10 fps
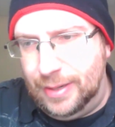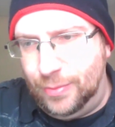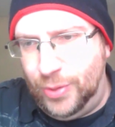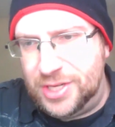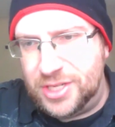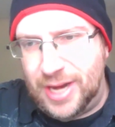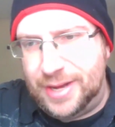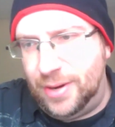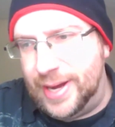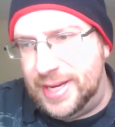which I
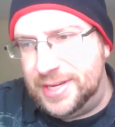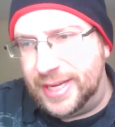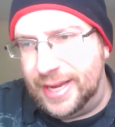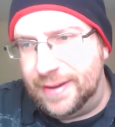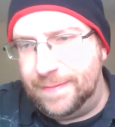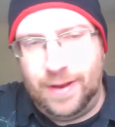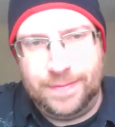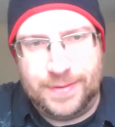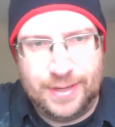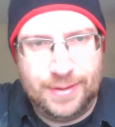know I need to get
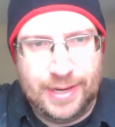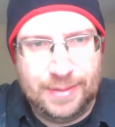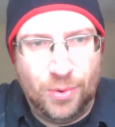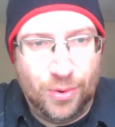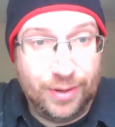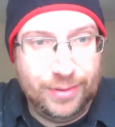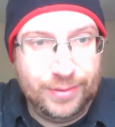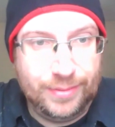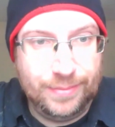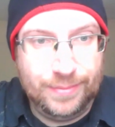involved in in more
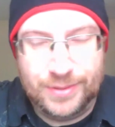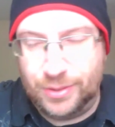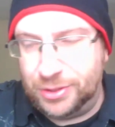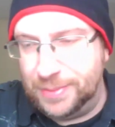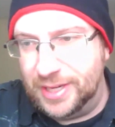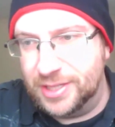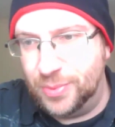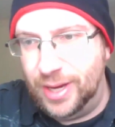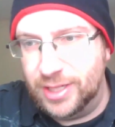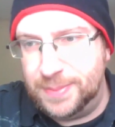social media as
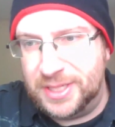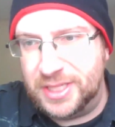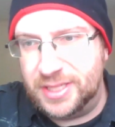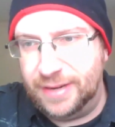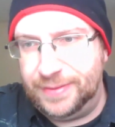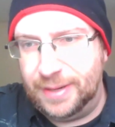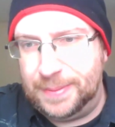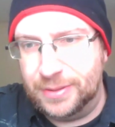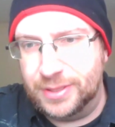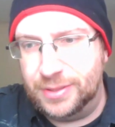well, especially stuff that
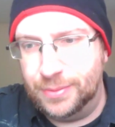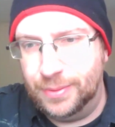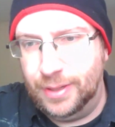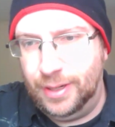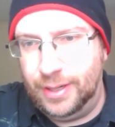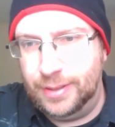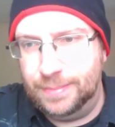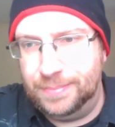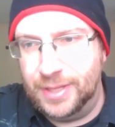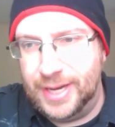appeals to uh,
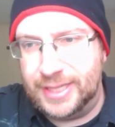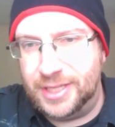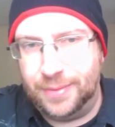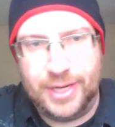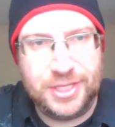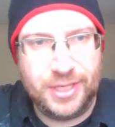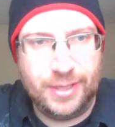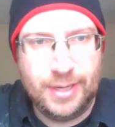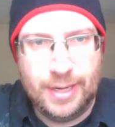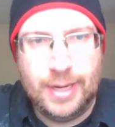the next
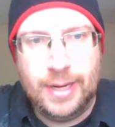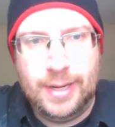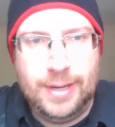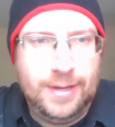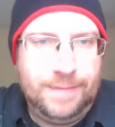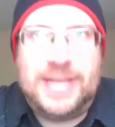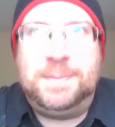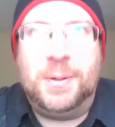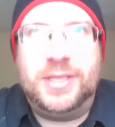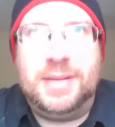generation
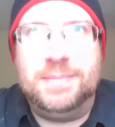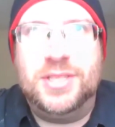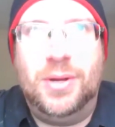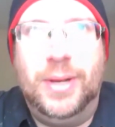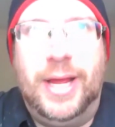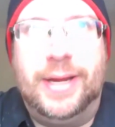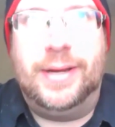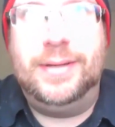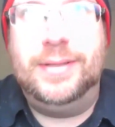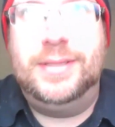Facebook seems so like
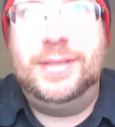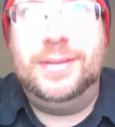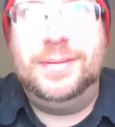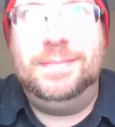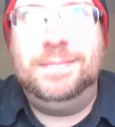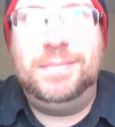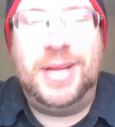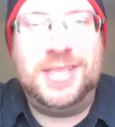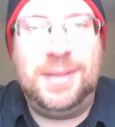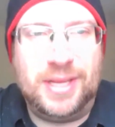
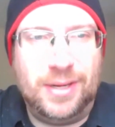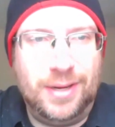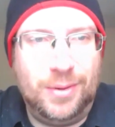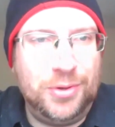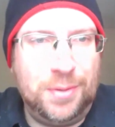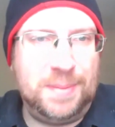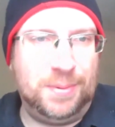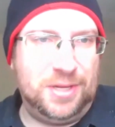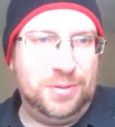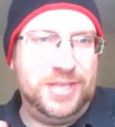like something uh, older
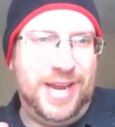people use